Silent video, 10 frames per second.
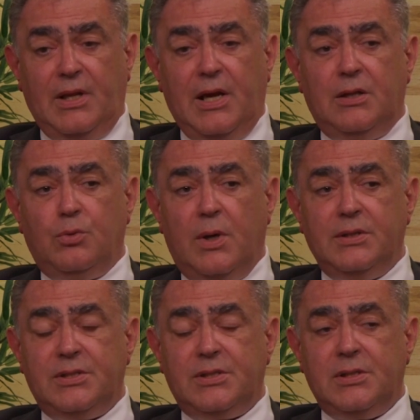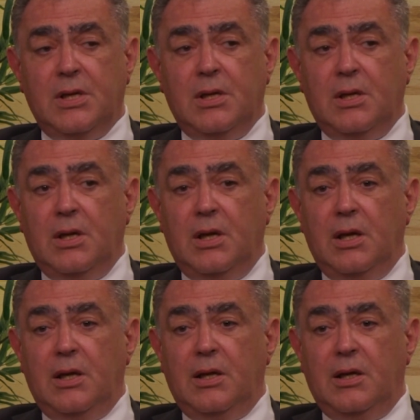And once
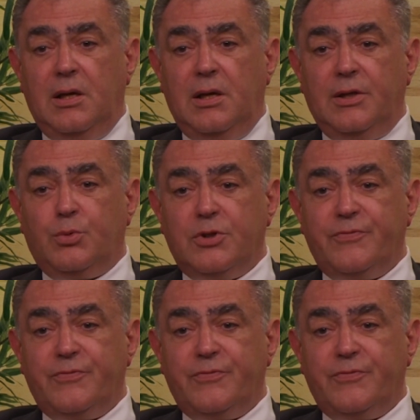it was